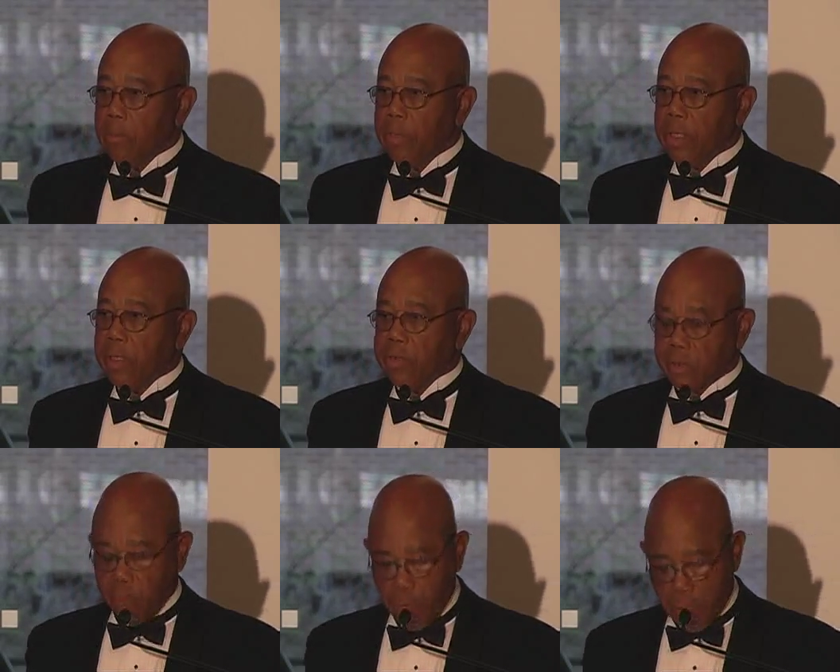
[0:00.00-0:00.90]

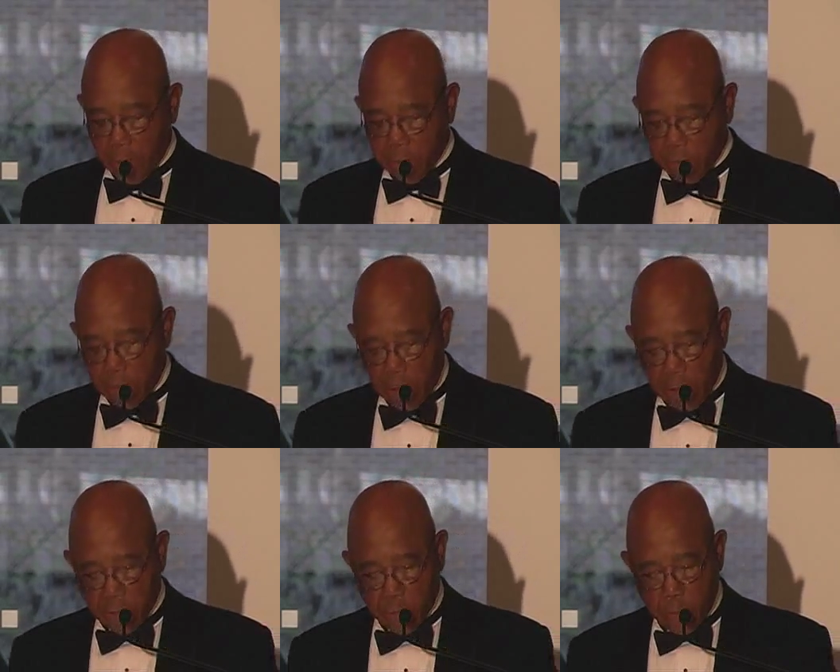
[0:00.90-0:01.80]
because we can see
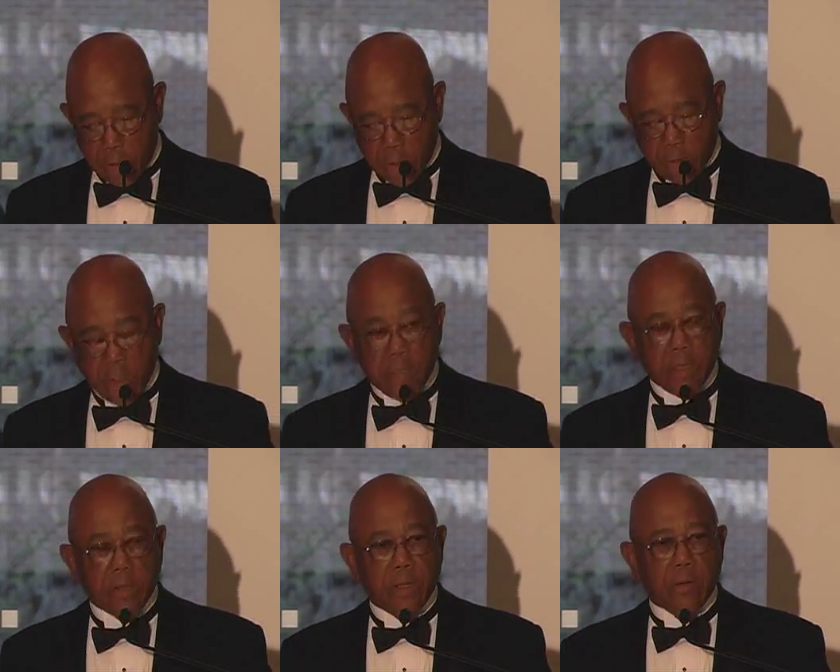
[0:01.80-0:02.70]
as we
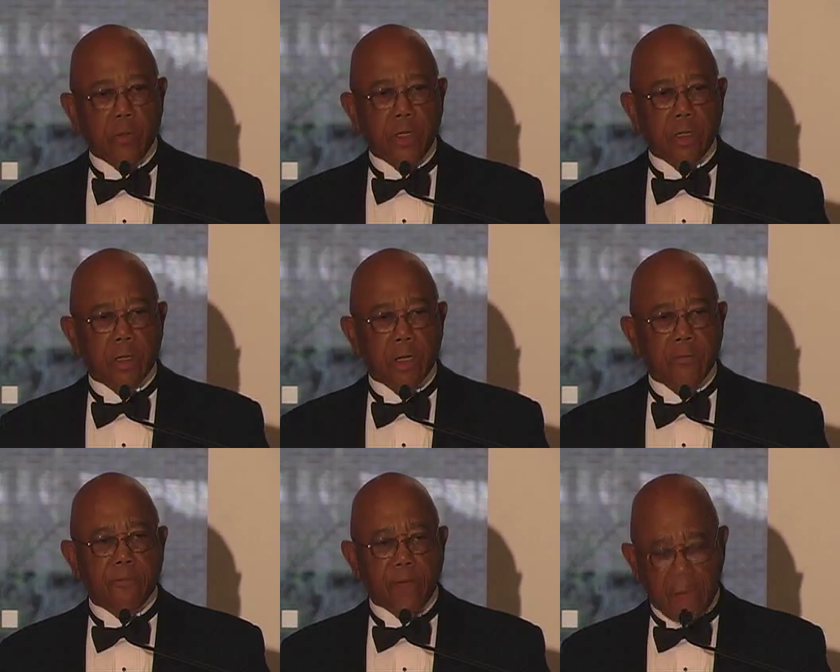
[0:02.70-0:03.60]
intended that we are
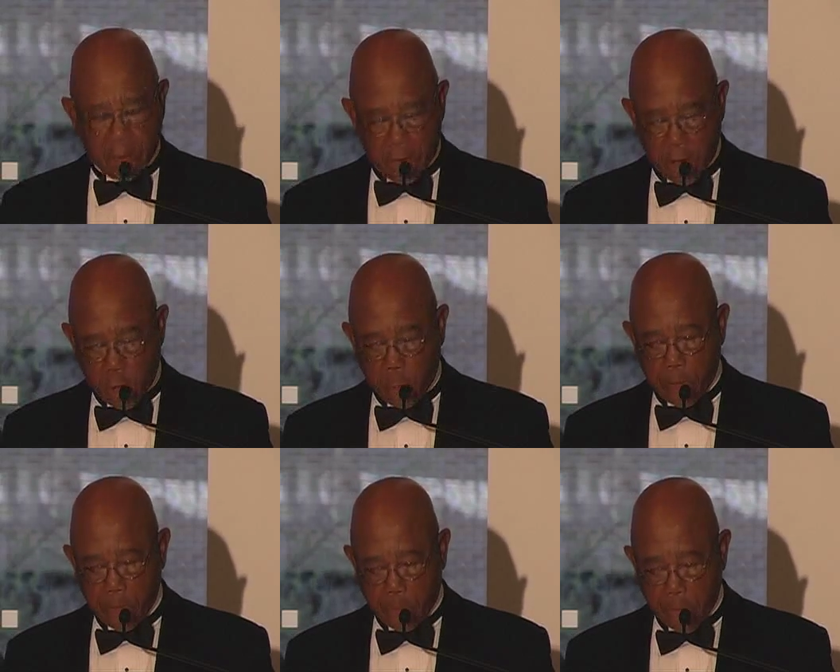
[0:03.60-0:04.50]
in fact
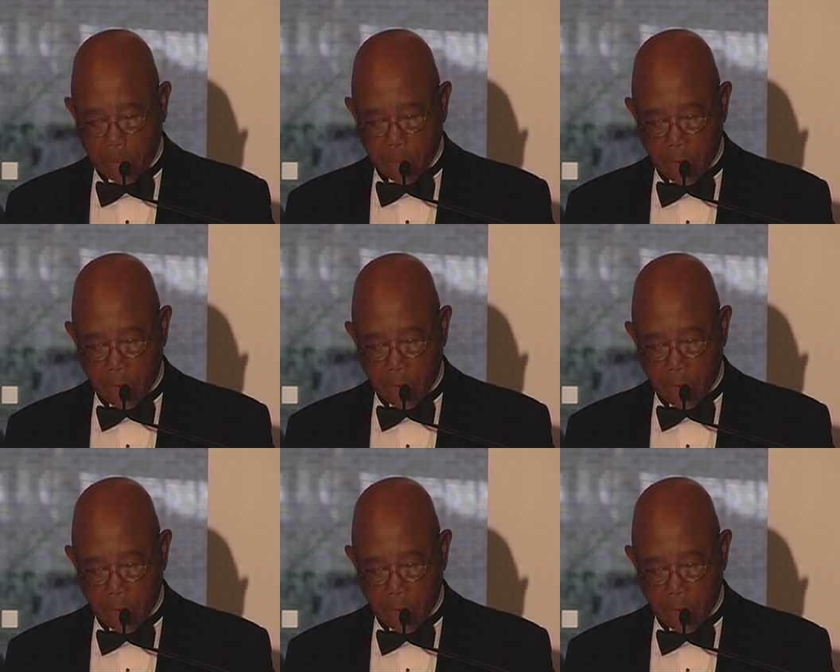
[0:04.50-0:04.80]
helping people